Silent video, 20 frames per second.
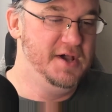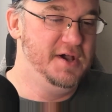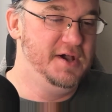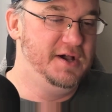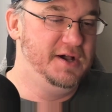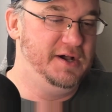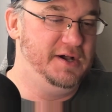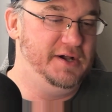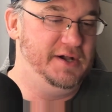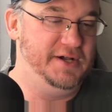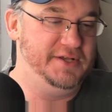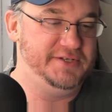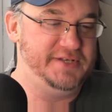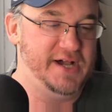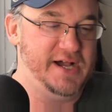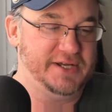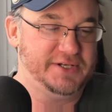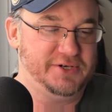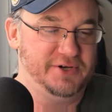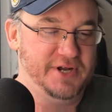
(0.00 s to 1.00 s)
A
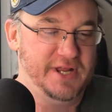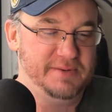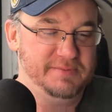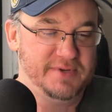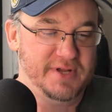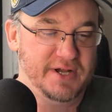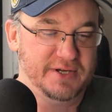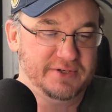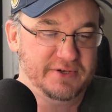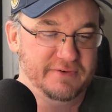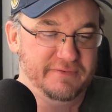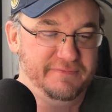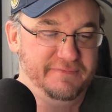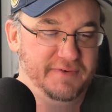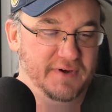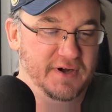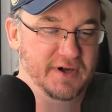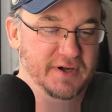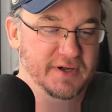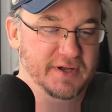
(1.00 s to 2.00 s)
doctor named Dr.
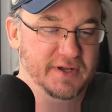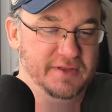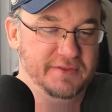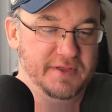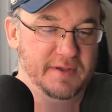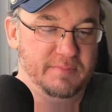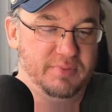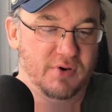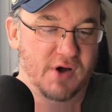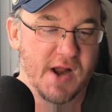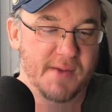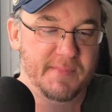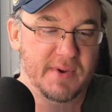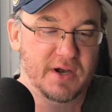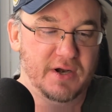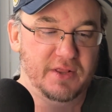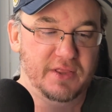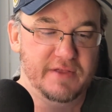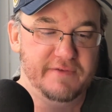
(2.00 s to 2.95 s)
Fung that primarily